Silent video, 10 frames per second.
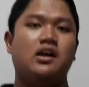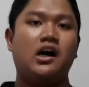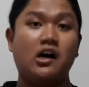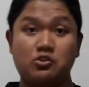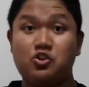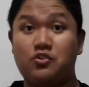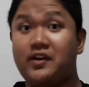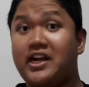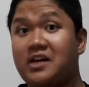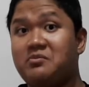How to
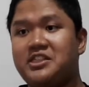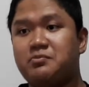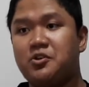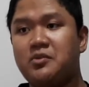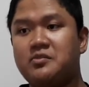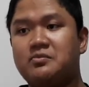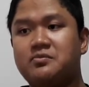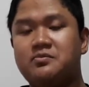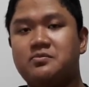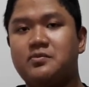overcome this problem?
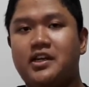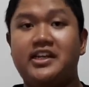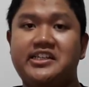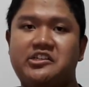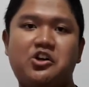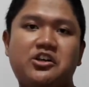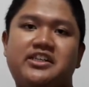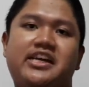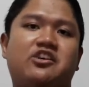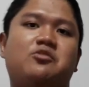It is not
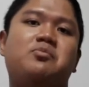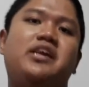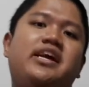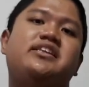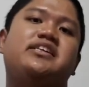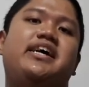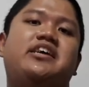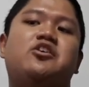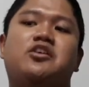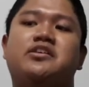that complicated
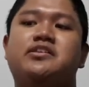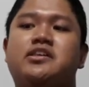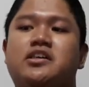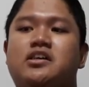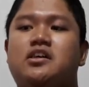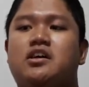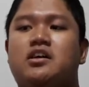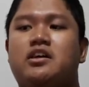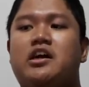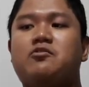at all.
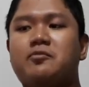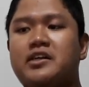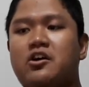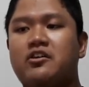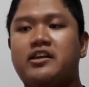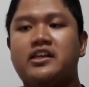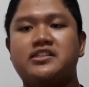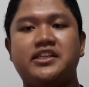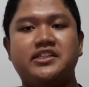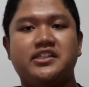Government
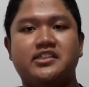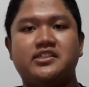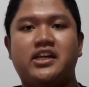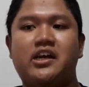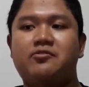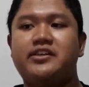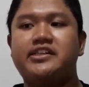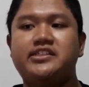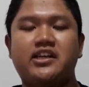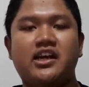organizations have
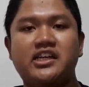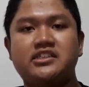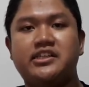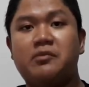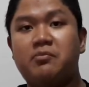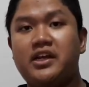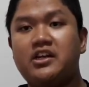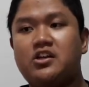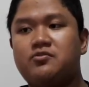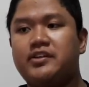initialized their
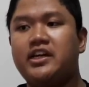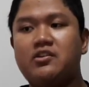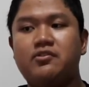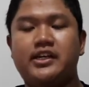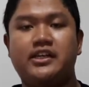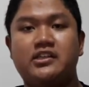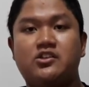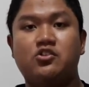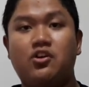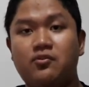plan of recovery
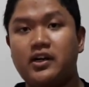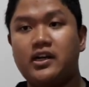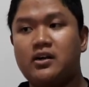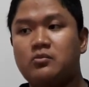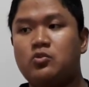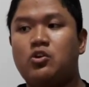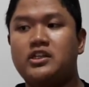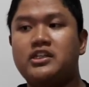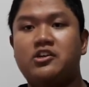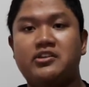to overcome
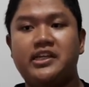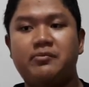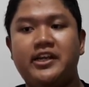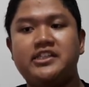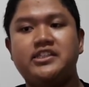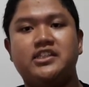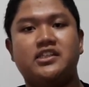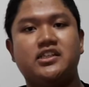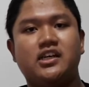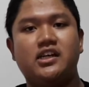water contamination.